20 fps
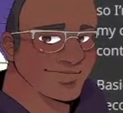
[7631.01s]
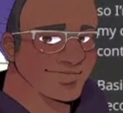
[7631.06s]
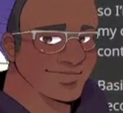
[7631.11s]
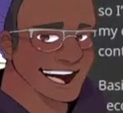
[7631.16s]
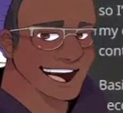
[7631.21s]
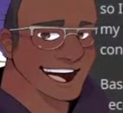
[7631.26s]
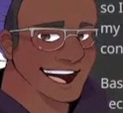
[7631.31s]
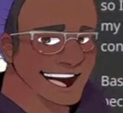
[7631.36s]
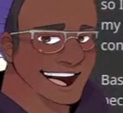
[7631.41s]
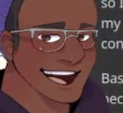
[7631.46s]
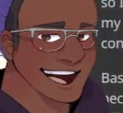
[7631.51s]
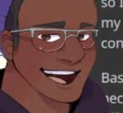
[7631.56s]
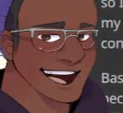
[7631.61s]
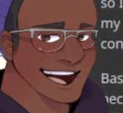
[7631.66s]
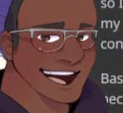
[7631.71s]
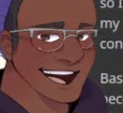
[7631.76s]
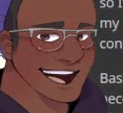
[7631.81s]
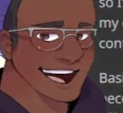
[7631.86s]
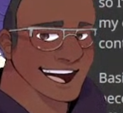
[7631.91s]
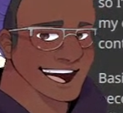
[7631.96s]
It's only a
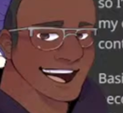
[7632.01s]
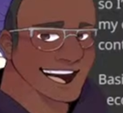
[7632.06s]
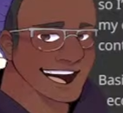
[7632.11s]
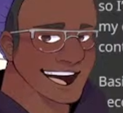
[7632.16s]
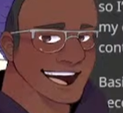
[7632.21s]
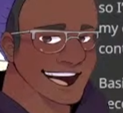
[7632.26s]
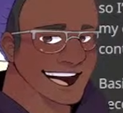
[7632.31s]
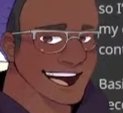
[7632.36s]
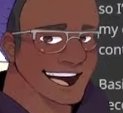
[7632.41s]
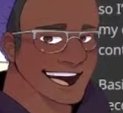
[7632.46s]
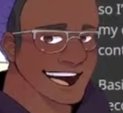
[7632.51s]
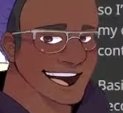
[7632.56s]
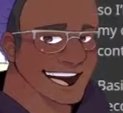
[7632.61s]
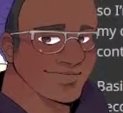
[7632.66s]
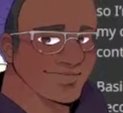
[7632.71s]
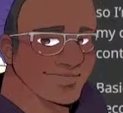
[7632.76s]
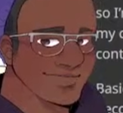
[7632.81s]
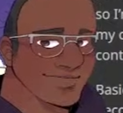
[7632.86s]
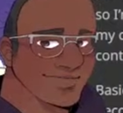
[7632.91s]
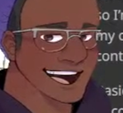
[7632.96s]
matter of time.
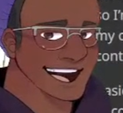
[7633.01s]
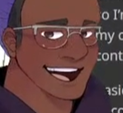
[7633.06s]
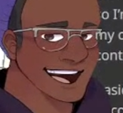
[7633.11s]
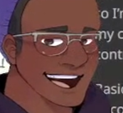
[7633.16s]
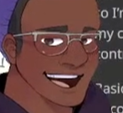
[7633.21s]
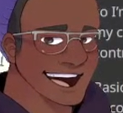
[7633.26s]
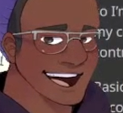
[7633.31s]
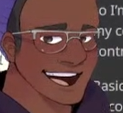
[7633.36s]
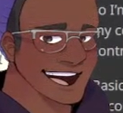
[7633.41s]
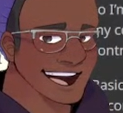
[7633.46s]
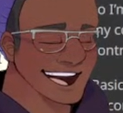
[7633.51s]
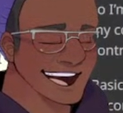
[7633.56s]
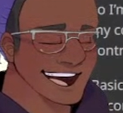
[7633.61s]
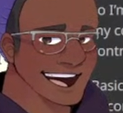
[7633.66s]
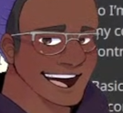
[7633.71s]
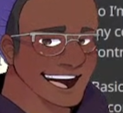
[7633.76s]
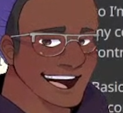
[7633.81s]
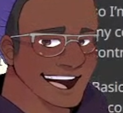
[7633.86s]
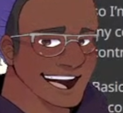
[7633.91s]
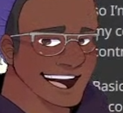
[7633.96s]
And I hate to say
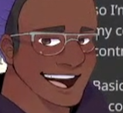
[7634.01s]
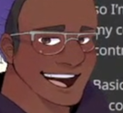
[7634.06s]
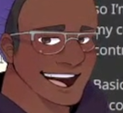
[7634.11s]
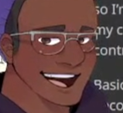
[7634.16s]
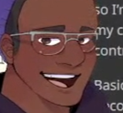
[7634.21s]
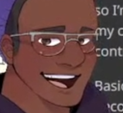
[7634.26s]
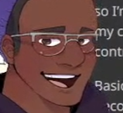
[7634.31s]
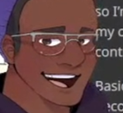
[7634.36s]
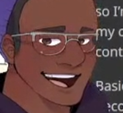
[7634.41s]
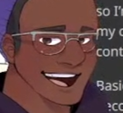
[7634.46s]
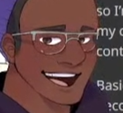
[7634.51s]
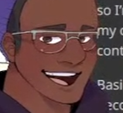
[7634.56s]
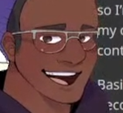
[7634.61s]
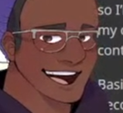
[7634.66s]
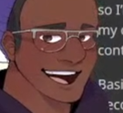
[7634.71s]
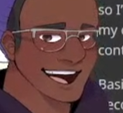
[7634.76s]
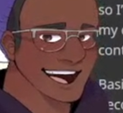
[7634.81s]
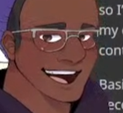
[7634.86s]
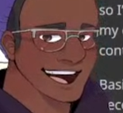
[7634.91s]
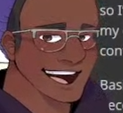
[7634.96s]
it, but it is really a
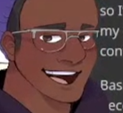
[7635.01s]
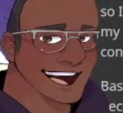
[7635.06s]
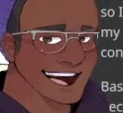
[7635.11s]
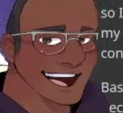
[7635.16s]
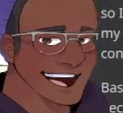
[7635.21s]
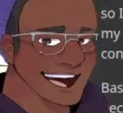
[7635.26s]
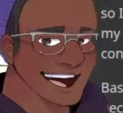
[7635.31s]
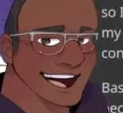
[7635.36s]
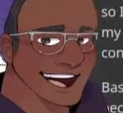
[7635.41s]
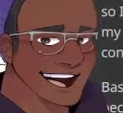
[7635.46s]
matter of time.